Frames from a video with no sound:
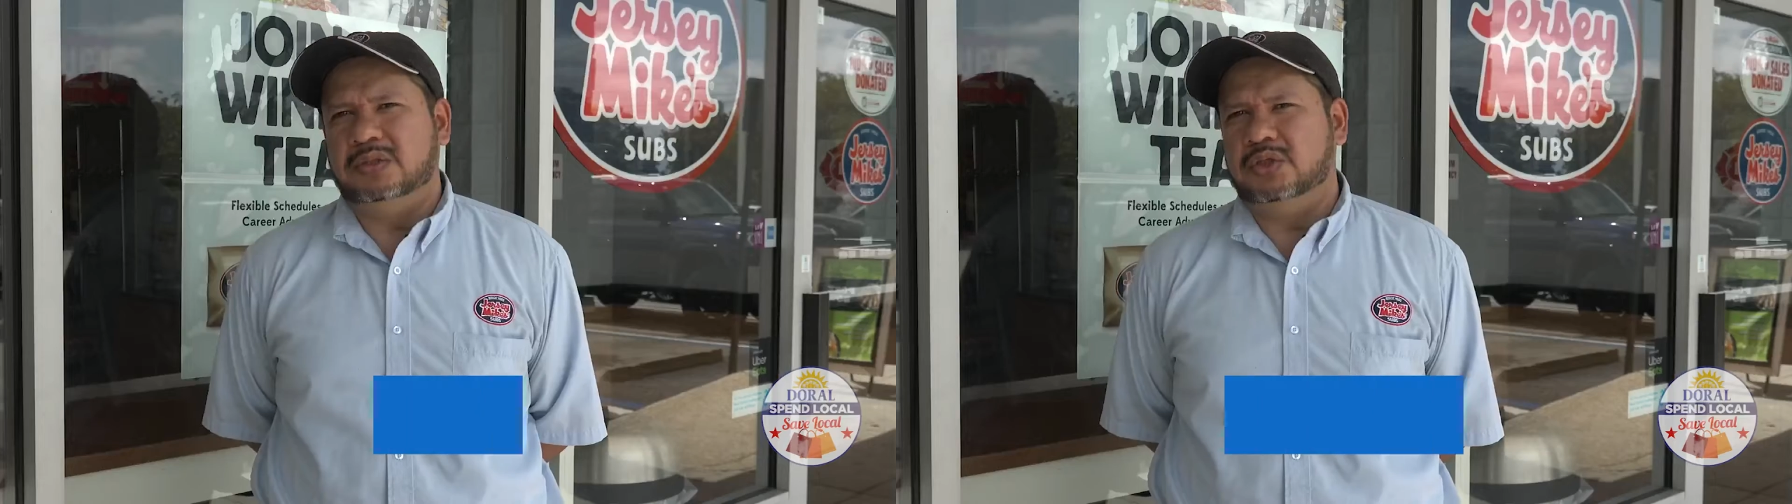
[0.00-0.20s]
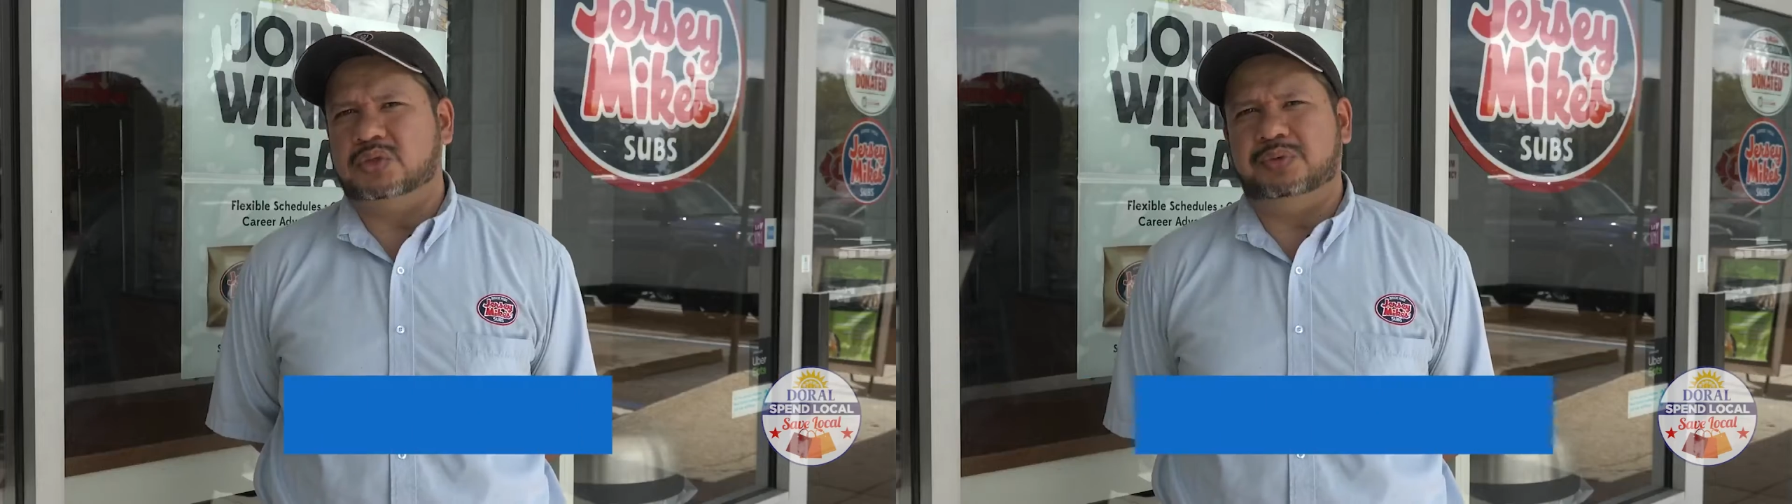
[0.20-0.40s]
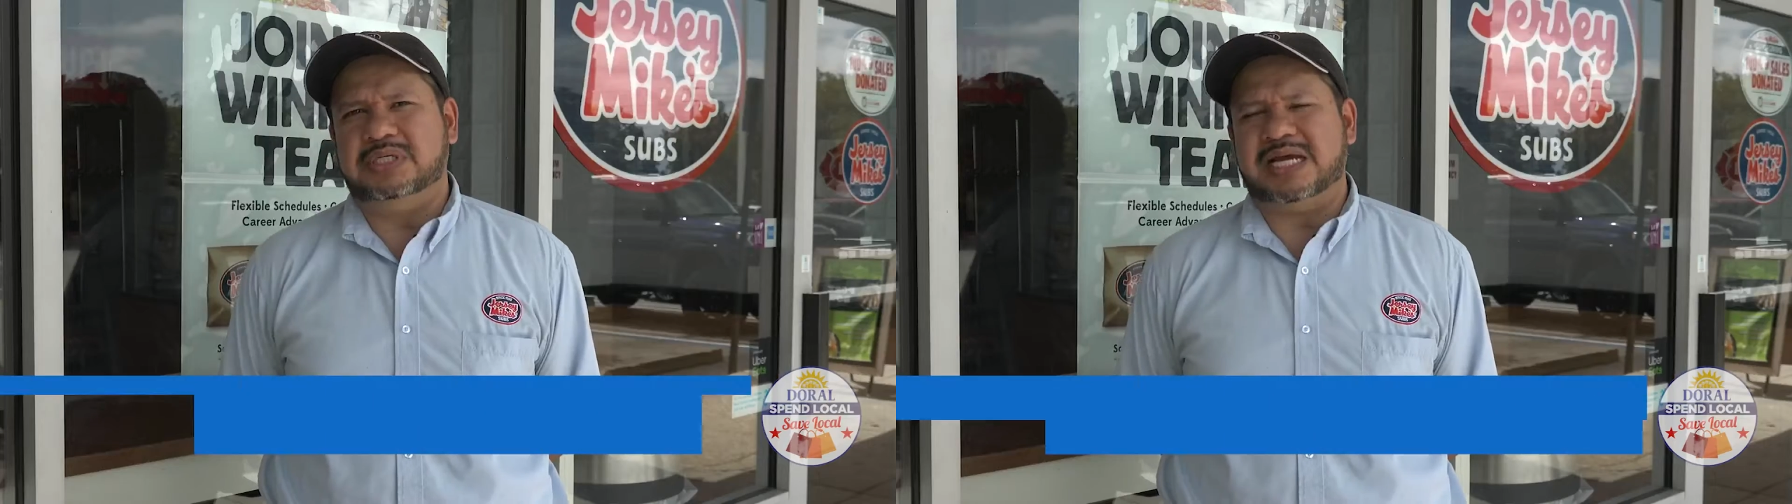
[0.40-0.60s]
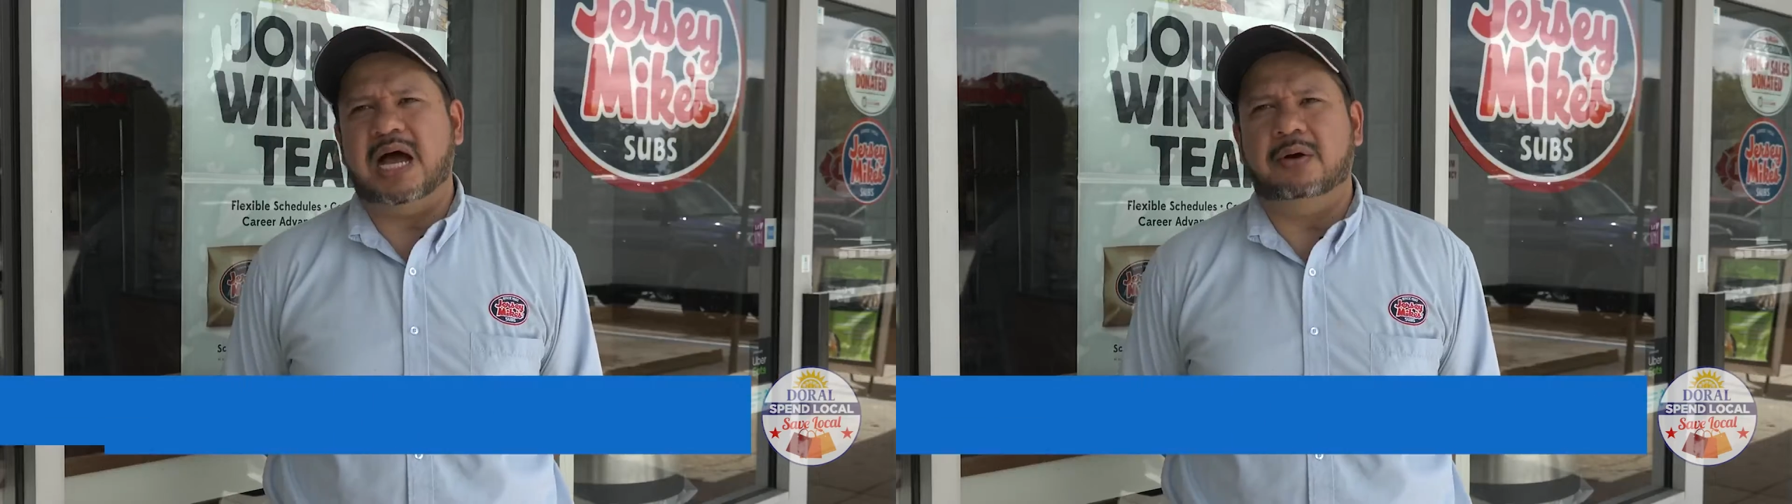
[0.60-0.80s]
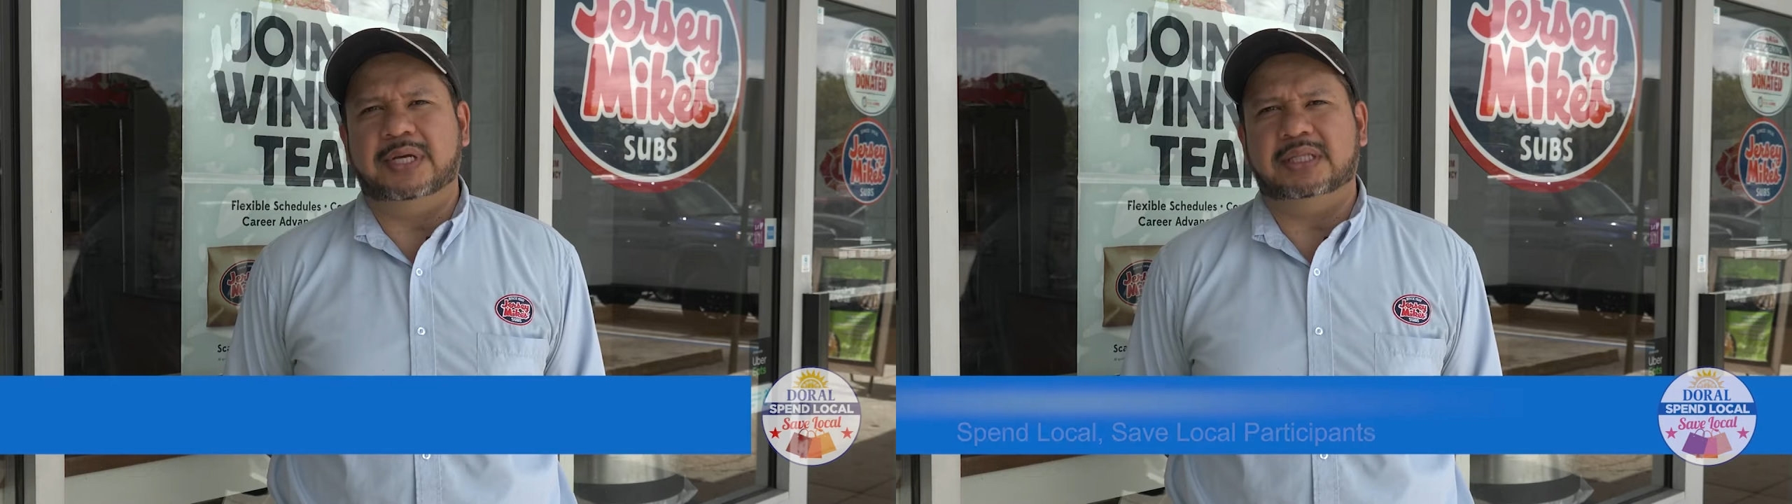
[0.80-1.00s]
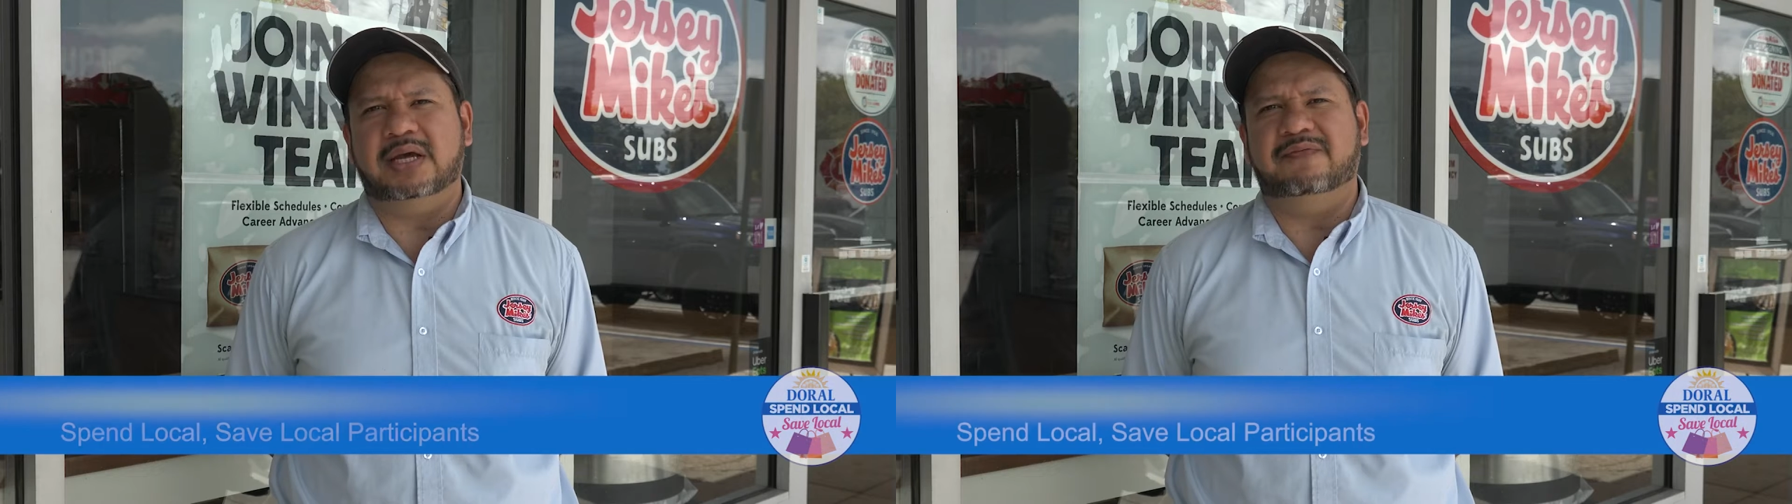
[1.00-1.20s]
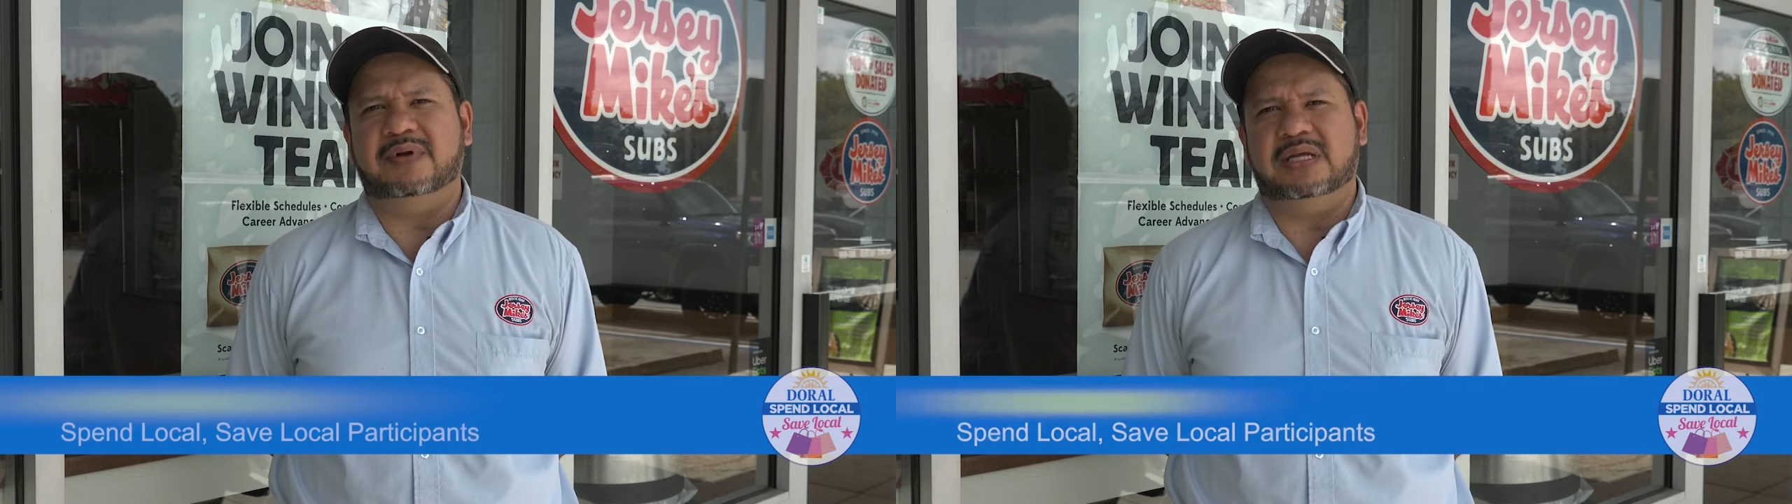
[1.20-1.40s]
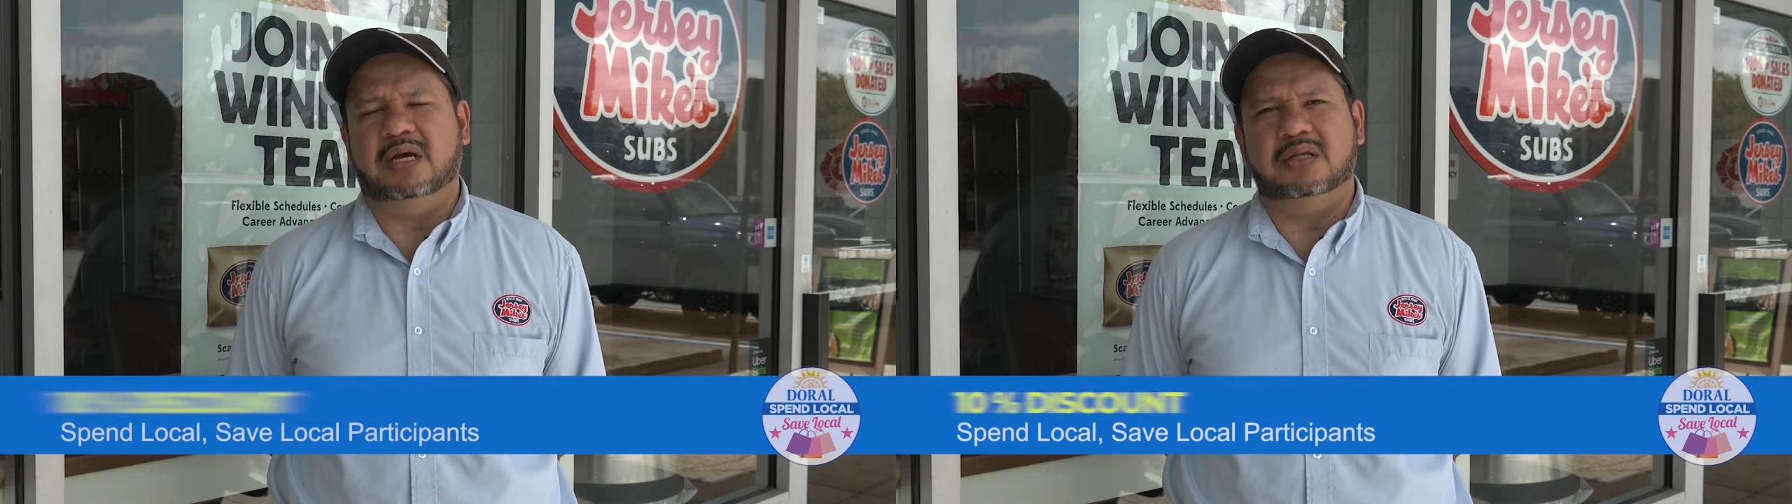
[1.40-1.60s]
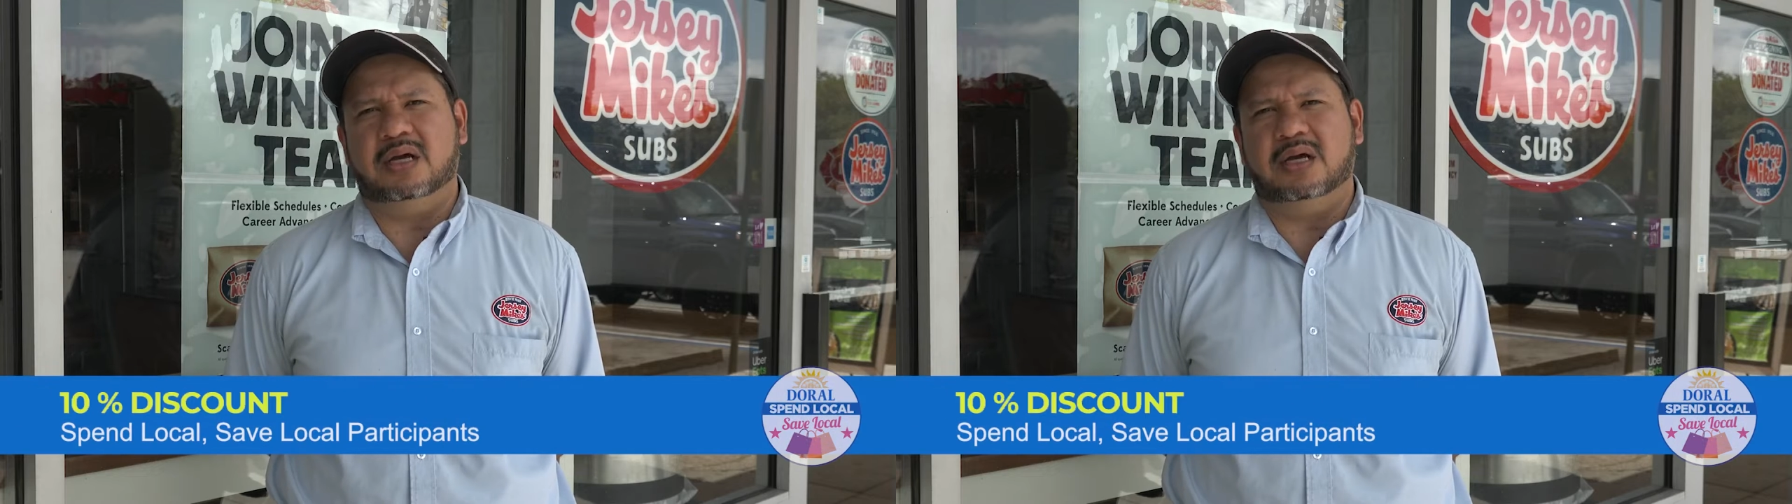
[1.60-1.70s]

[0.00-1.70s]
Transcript: just reach out and definitely on,